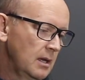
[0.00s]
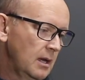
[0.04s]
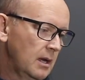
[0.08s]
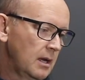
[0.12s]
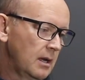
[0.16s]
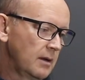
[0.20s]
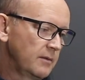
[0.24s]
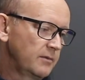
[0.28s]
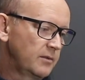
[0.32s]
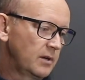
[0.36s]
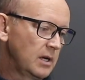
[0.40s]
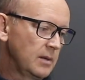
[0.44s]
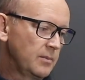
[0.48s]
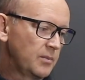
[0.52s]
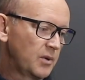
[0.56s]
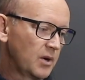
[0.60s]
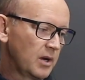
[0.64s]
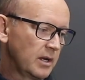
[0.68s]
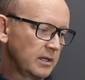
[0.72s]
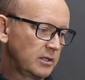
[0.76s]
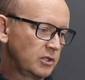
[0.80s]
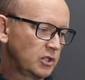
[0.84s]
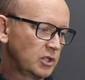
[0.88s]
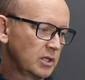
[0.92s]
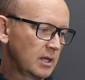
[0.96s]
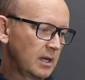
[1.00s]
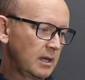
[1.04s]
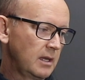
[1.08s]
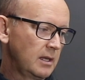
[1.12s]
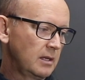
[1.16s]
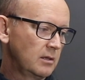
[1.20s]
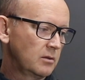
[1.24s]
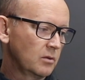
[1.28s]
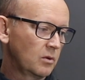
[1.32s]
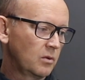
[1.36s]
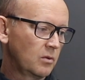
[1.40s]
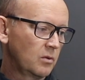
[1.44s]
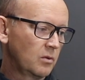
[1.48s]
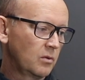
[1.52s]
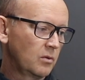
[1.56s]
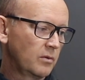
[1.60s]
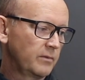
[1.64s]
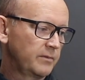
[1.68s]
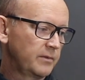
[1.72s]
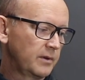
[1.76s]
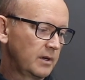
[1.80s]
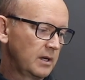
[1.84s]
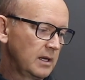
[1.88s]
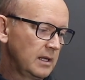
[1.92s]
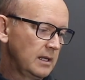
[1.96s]
uh, very bright shade, or
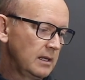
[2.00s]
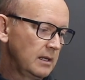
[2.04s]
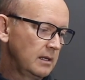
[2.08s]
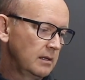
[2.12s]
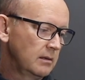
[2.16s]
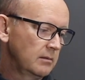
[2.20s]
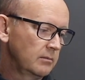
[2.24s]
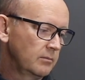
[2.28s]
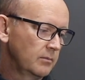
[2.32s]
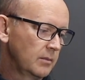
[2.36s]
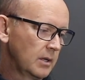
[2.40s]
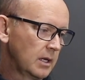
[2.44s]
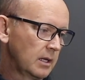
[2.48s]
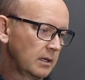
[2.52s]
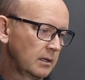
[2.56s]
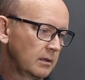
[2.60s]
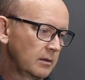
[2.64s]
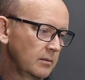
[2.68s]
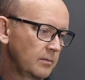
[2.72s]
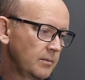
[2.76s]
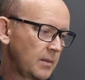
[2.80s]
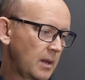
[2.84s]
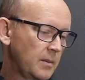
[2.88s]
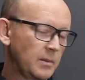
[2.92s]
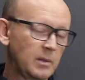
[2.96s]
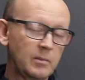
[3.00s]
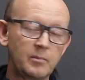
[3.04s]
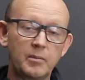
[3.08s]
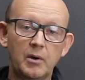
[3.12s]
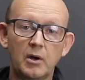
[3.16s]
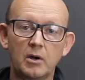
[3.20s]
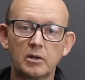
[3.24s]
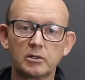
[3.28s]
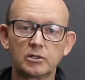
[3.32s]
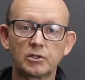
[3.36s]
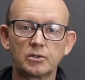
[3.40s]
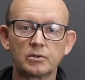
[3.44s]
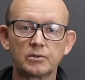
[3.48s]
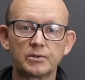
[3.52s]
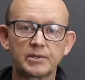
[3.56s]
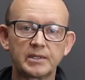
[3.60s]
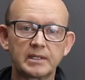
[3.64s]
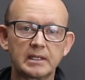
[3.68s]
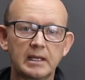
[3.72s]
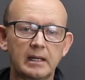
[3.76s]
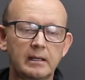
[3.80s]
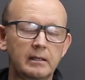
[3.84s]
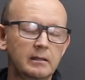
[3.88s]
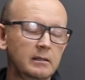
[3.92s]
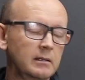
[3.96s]
very uh, maybe partial
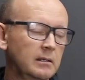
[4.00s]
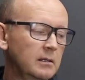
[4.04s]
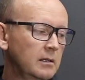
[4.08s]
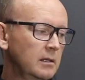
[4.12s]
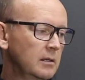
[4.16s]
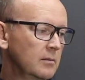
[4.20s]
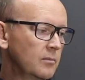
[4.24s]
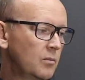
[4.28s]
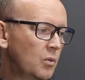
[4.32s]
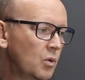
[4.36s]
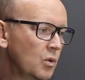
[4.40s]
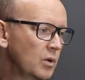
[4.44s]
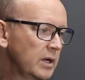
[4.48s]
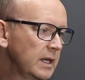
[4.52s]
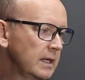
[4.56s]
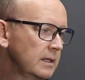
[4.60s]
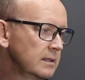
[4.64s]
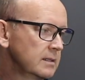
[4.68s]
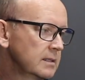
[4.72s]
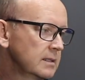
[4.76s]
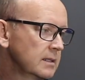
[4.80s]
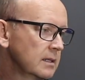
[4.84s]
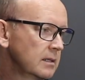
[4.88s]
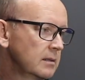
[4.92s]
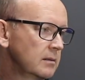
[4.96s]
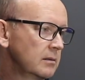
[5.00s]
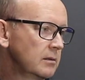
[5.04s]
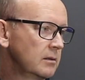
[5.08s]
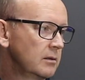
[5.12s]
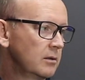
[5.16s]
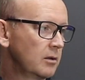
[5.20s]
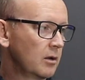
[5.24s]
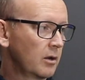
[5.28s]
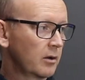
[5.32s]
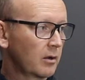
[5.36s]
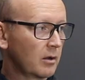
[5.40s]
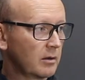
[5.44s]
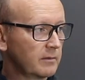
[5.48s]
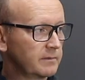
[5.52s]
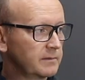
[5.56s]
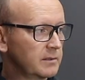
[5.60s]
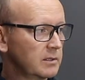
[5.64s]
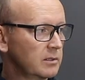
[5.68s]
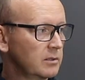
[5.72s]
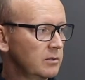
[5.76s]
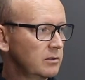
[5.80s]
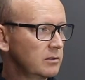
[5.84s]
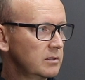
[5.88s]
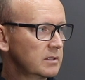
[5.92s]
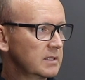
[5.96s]
sun, morning sun, not
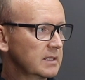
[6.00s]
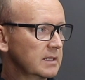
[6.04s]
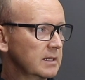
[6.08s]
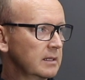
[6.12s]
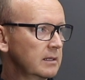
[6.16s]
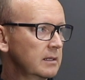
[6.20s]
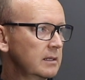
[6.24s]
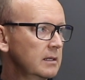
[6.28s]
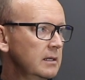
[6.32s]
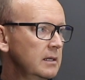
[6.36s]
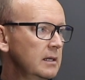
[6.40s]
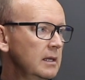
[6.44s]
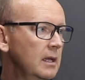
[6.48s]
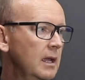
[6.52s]
afternoon sun.